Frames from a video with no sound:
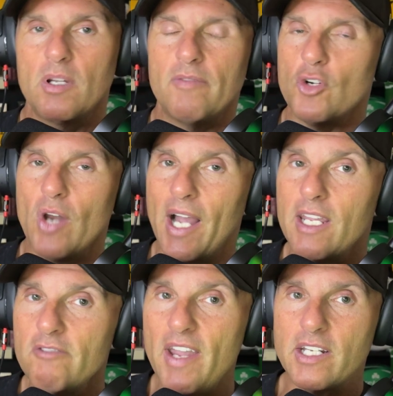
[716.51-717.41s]
If you're not
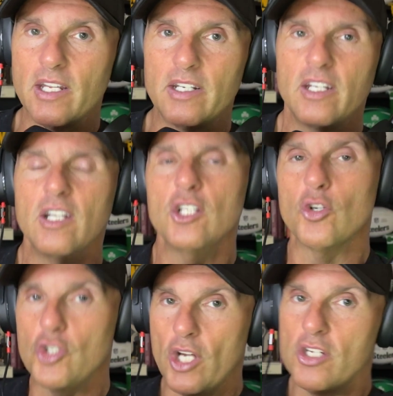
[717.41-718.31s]
convicted, you're
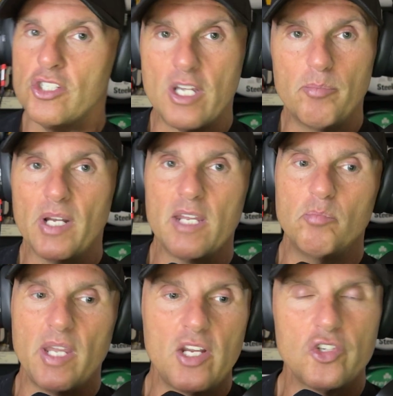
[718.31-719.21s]
just simply
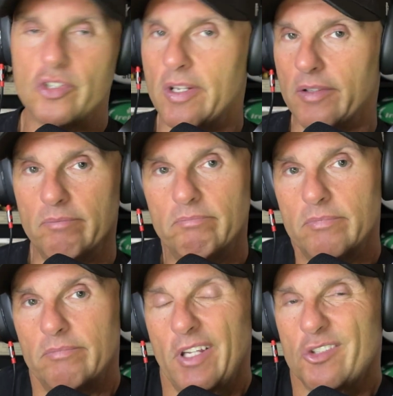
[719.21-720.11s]
impeached and
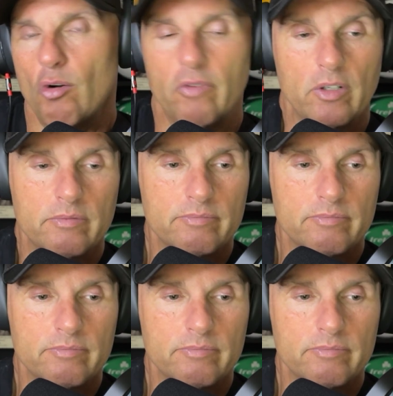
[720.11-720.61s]
it's over.